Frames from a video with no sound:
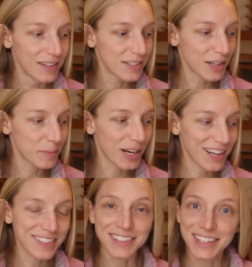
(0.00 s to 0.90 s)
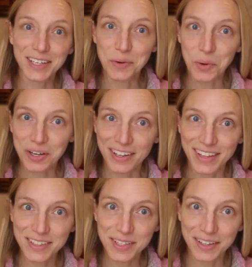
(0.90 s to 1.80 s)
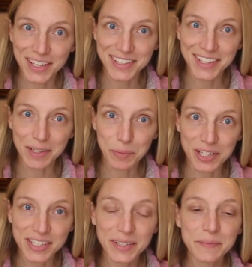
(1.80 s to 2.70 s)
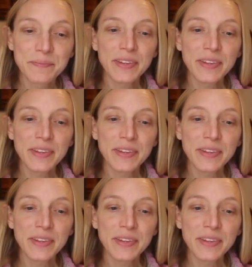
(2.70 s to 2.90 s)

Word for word: talking about actually getting to work on that on that knitting project.